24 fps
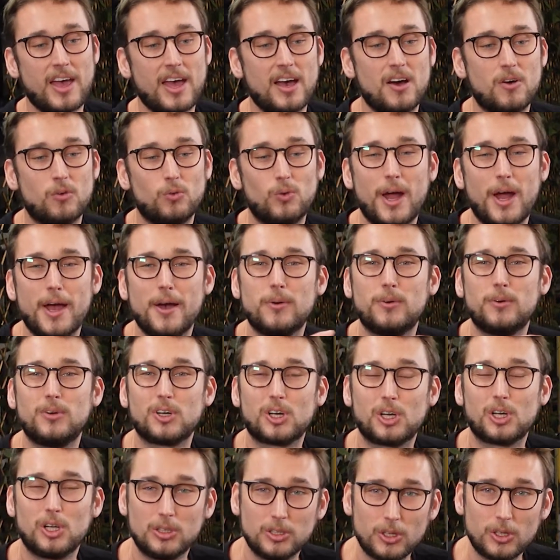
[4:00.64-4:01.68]
our rail
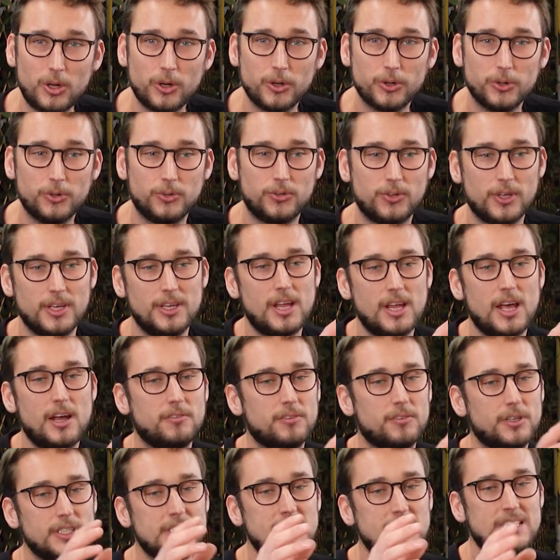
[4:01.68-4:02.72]
close in
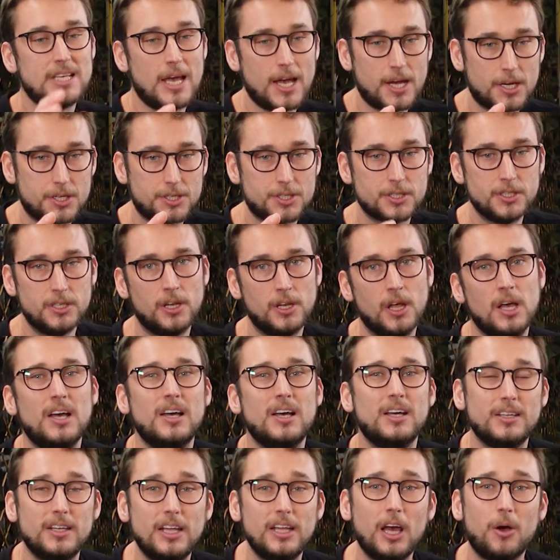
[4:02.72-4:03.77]
every section,
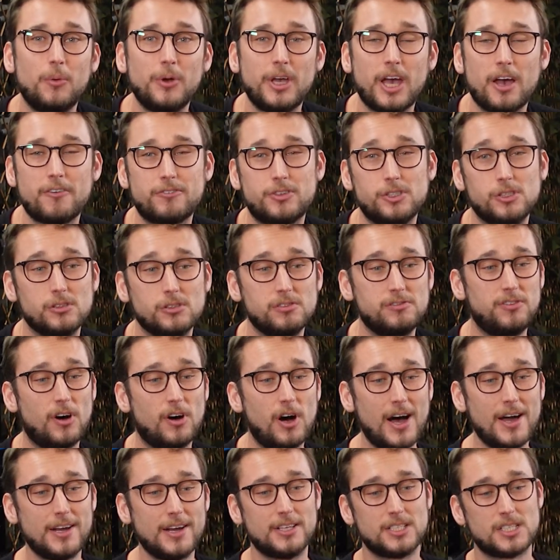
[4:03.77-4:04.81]
now we have to
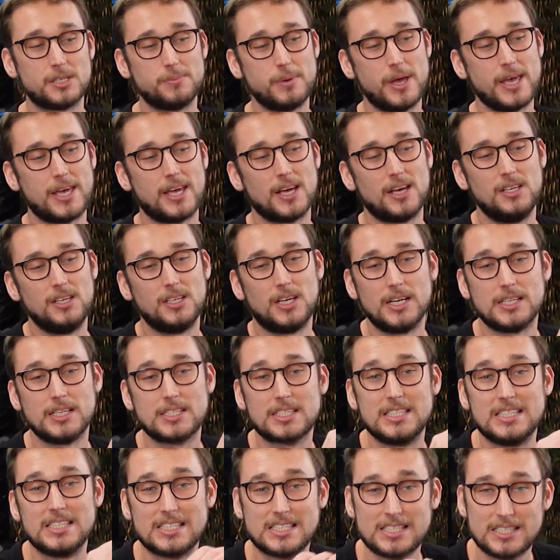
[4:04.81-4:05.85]
refine it to make a nice
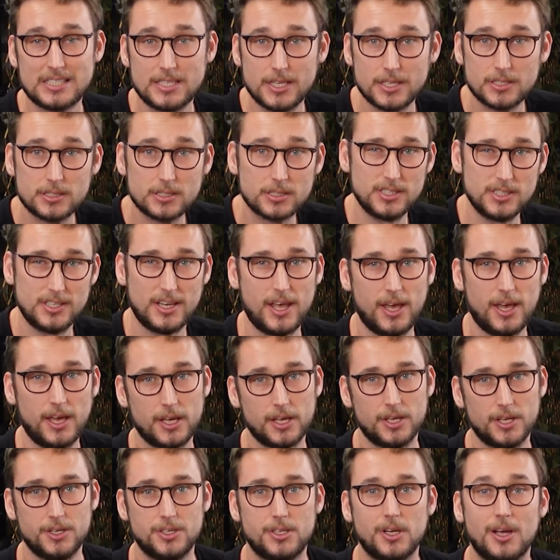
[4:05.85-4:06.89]
consistent
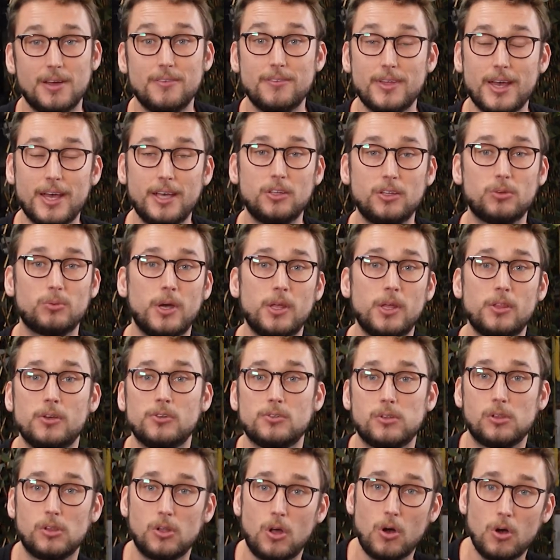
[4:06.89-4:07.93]
edge. And that is where
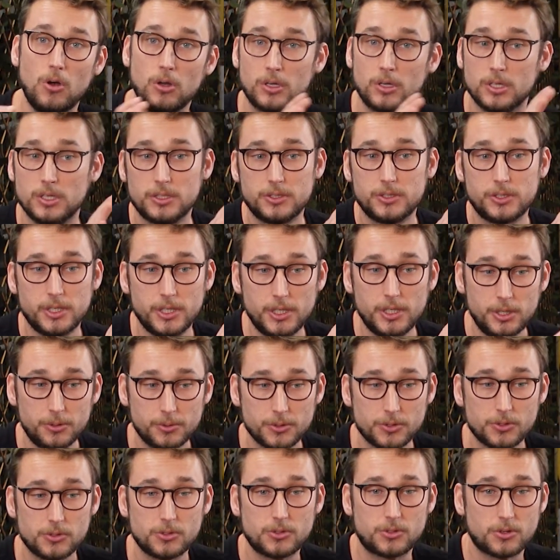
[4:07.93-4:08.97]
those long
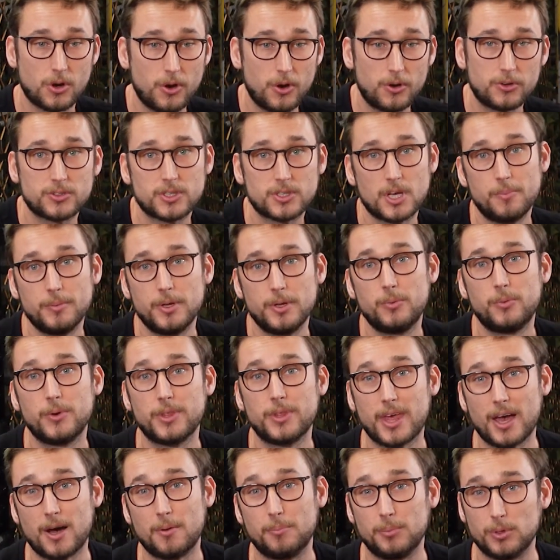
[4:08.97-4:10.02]
continuous strokes come in with
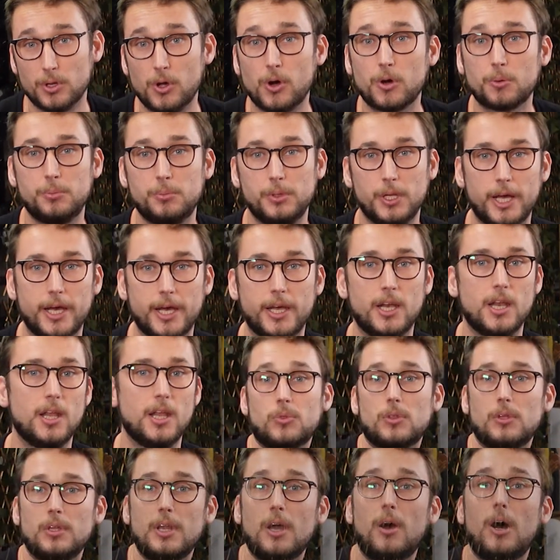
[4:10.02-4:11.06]
our block plane.
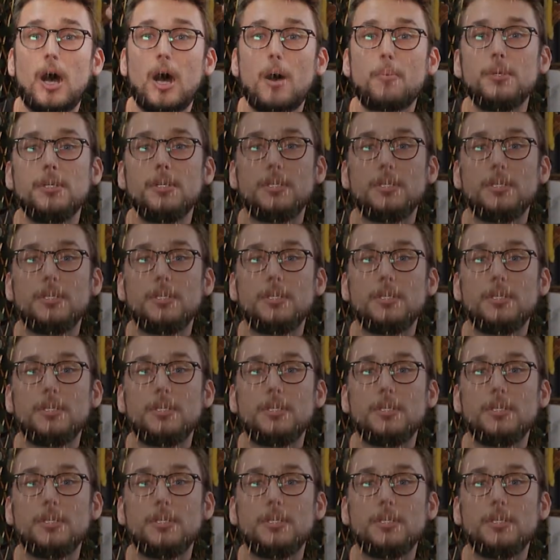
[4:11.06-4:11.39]
Now up